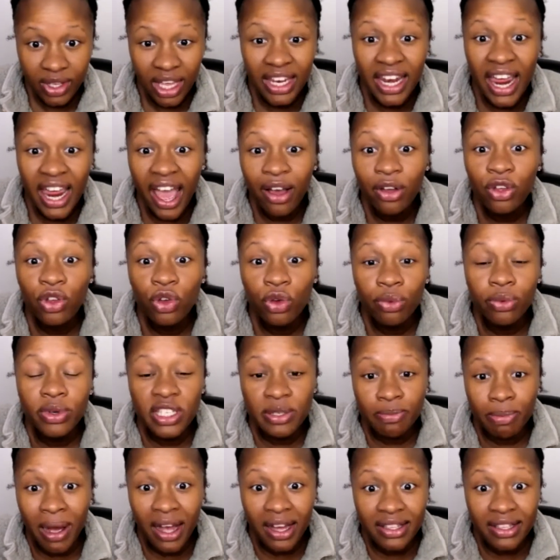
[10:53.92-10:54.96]
And how you
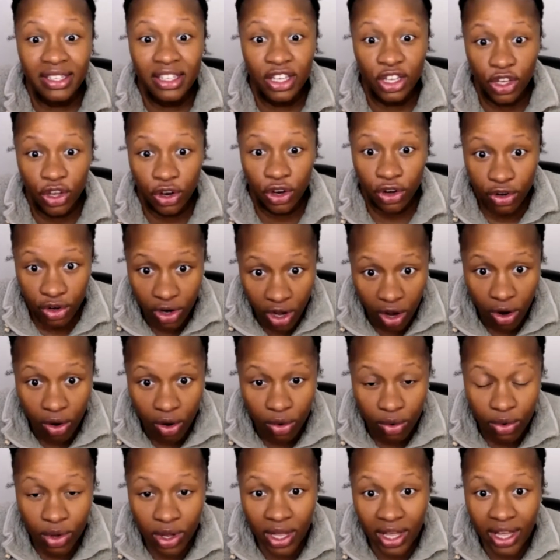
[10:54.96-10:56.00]
respond to your
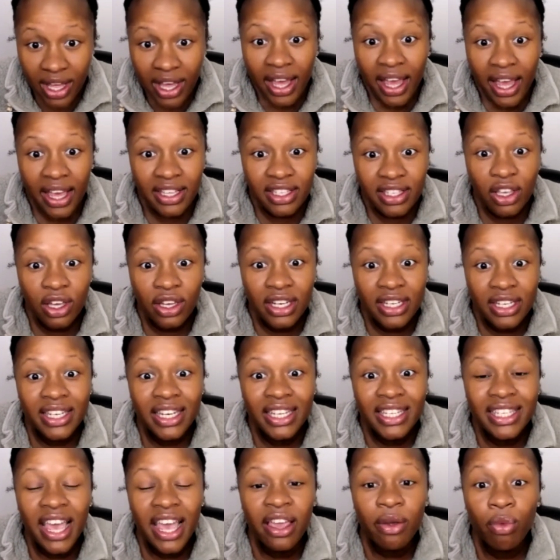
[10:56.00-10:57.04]
no is going to
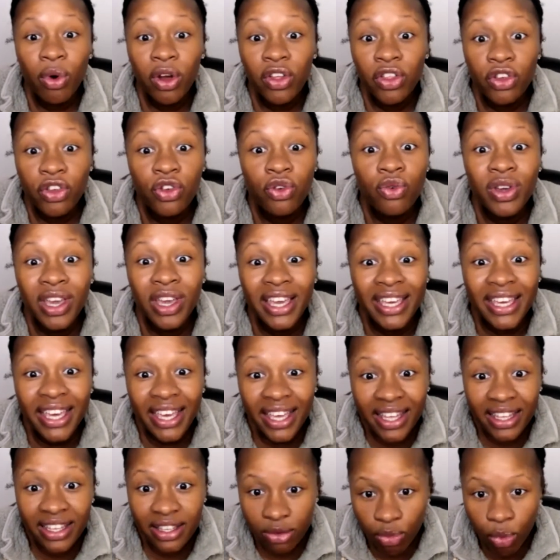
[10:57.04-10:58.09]
dictate whether you
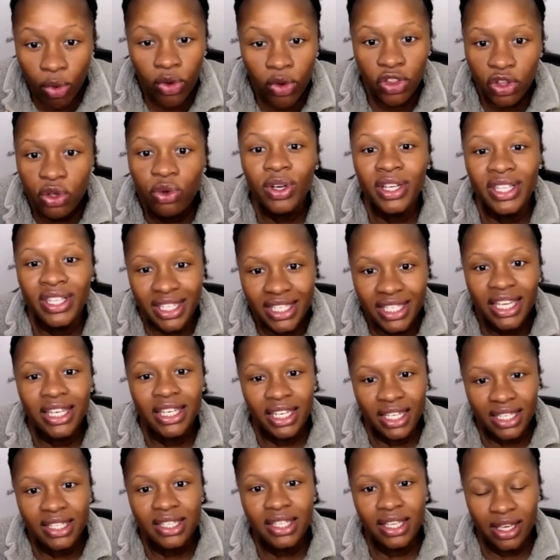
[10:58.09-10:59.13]
can sit
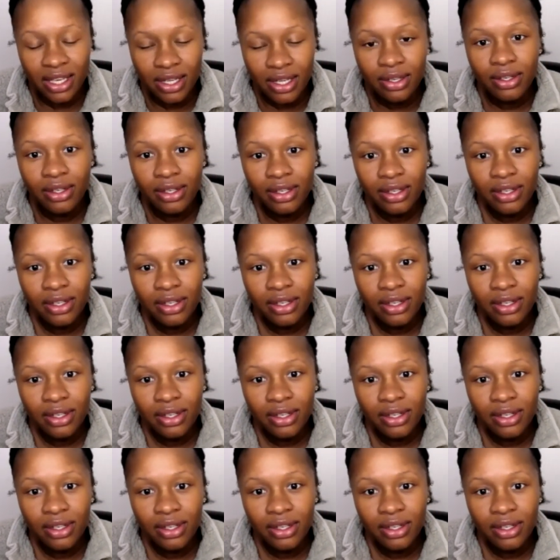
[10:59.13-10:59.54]
in this seat.